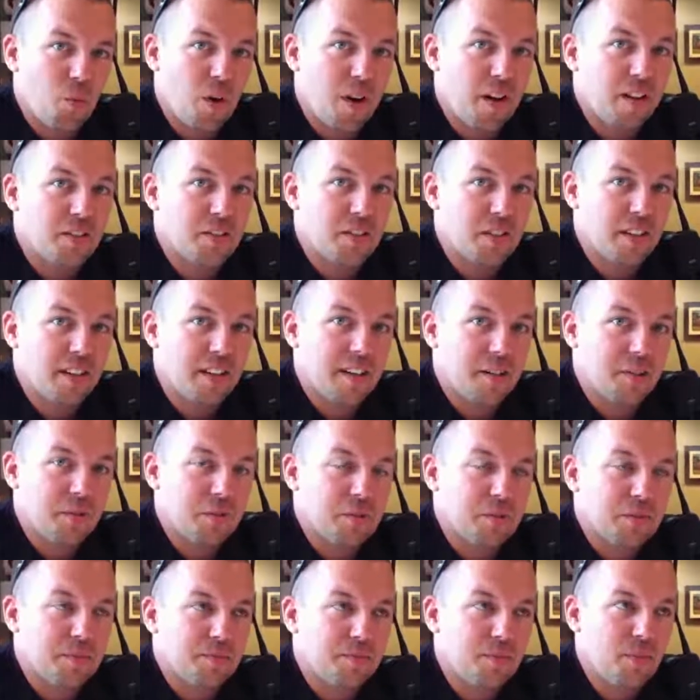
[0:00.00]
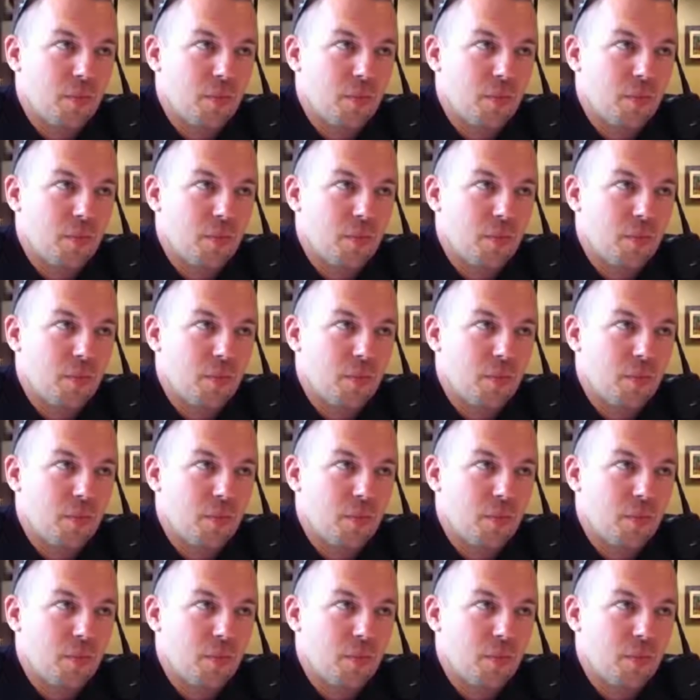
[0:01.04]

Why Sunny Isles?